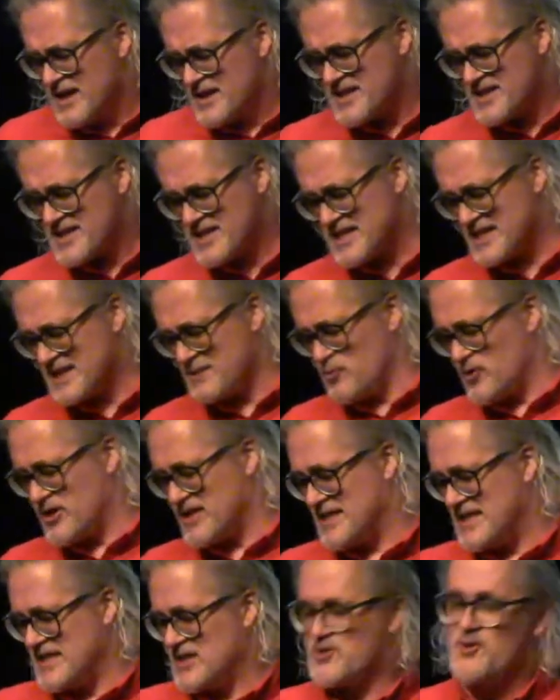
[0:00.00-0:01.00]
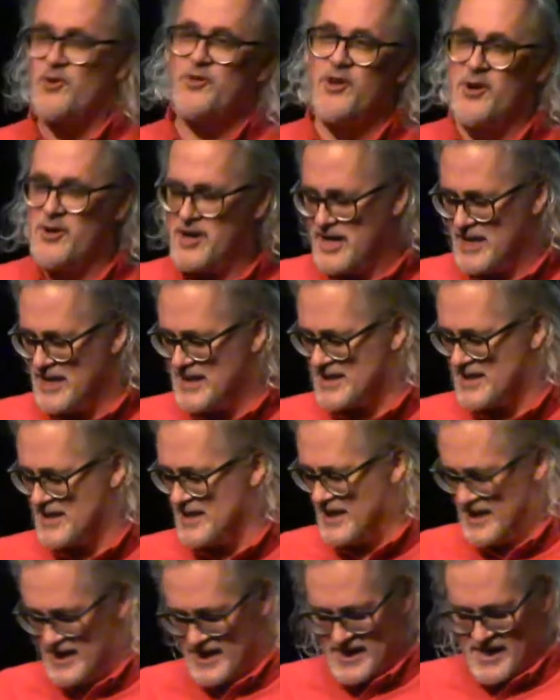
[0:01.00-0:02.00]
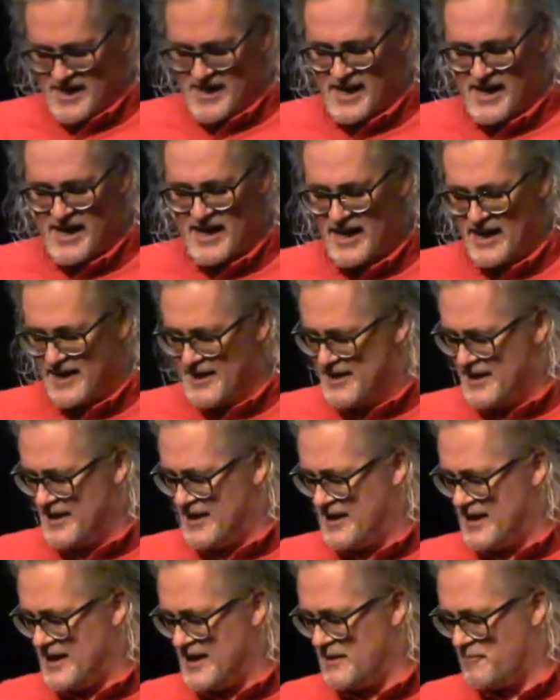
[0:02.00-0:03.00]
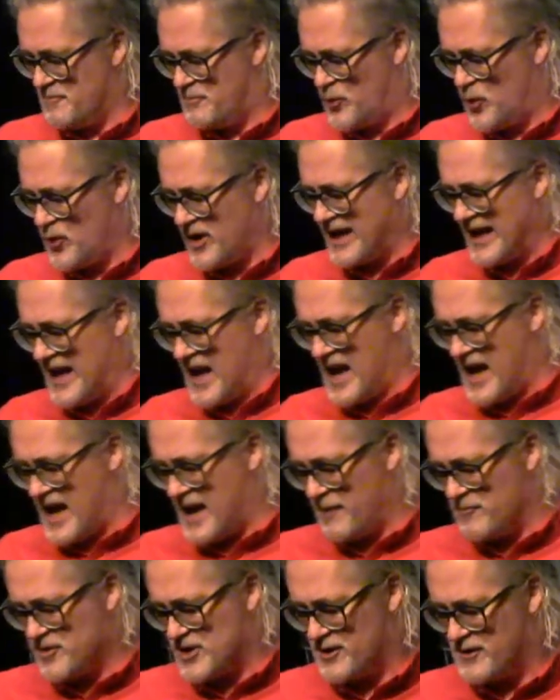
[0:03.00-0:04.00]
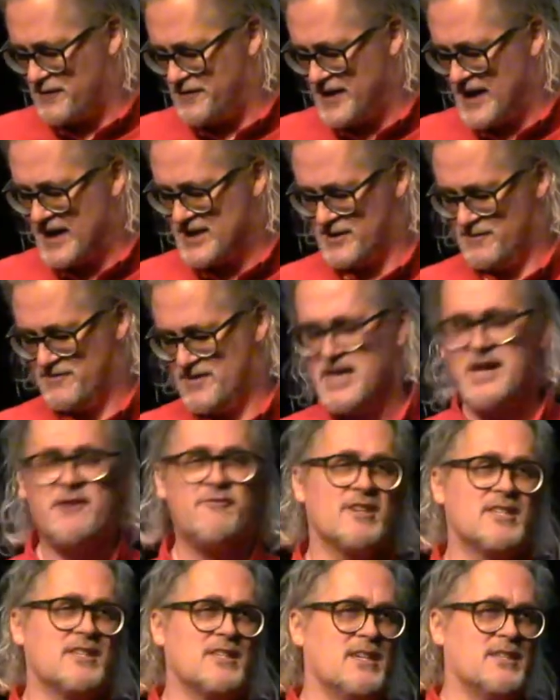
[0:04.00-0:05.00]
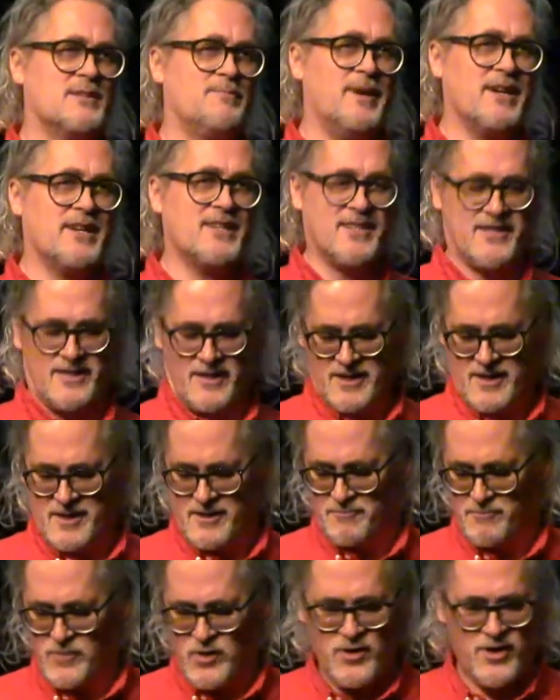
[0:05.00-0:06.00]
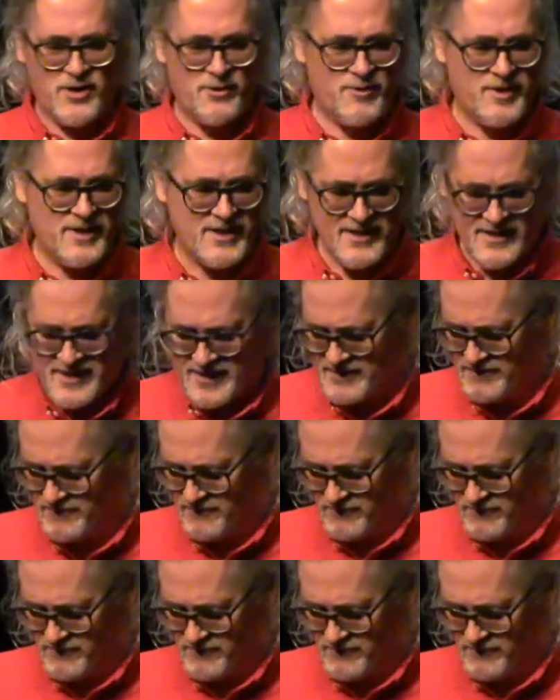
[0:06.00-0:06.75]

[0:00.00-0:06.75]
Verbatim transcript: the system would assist authorities in putting a name to the face of terror suspects, murderers,